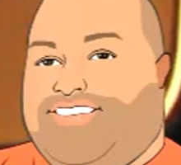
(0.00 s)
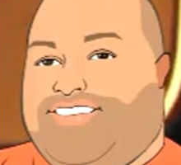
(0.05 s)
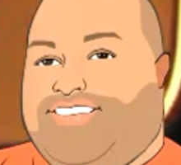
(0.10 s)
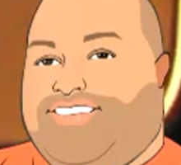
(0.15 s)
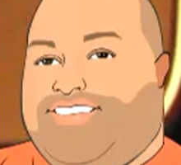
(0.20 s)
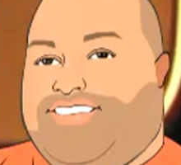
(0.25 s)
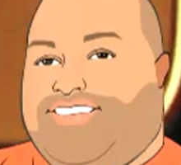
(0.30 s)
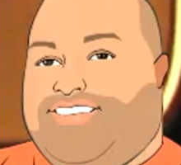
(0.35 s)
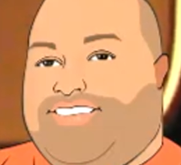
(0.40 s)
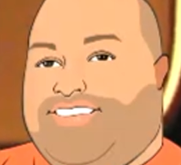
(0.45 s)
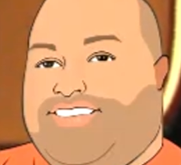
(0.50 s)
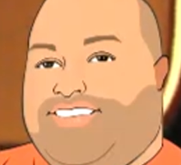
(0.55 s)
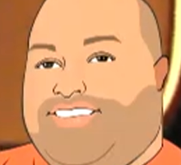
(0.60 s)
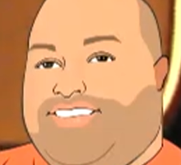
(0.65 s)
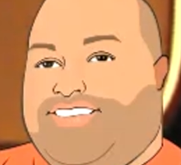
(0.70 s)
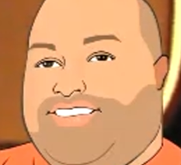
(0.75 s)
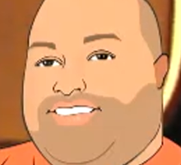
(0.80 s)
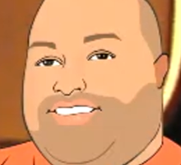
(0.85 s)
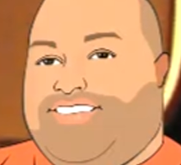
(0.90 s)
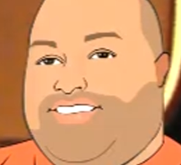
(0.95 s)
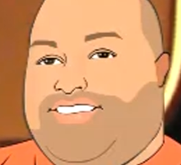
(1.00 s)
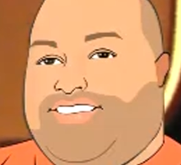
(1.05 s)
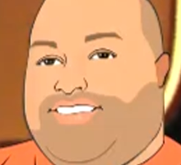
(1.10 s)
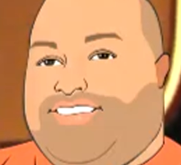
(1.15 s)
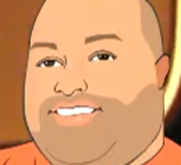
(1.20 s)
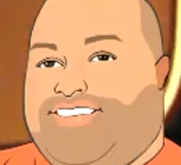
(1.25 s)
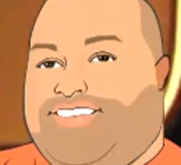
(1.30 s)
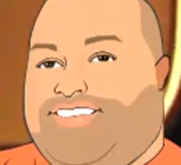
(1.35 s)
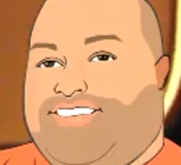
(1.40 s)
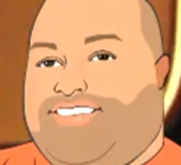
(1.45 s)

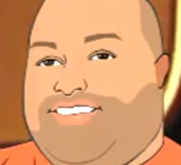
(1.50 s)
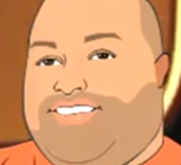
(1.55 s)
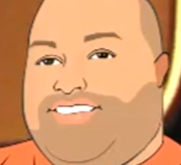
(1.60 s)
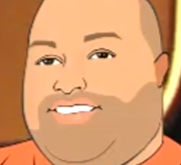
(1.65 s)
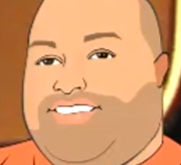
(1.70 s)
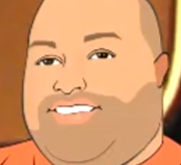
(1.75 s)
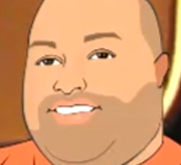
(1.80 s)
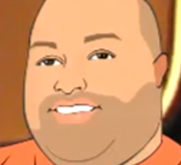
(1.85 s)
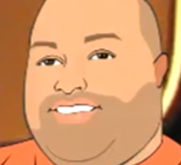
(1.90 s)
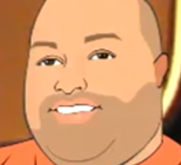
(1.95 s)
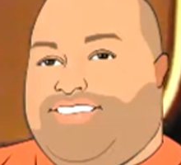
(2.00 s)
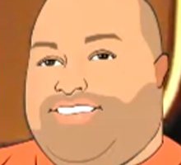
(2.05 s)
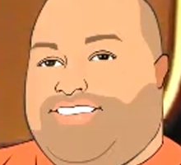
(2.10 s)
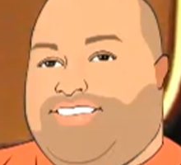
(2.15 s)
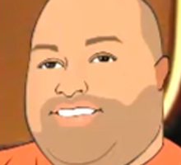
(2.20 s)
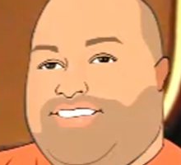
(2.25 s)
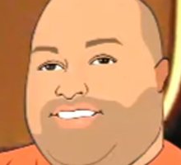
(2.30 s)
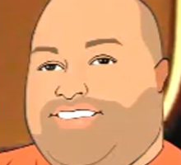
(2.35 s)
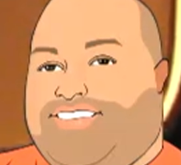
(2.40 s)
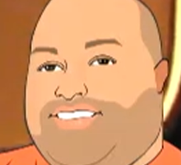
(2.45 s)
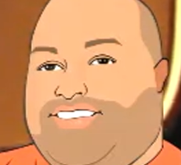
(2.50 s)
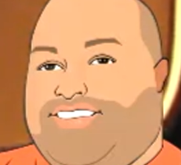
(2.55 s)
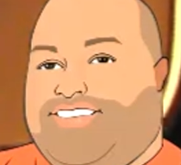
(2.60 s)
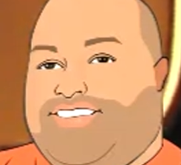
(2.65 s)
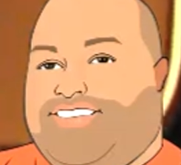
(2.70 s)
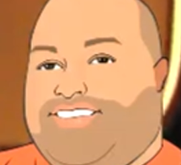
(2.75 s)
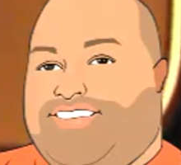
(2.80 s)
(no one is talking)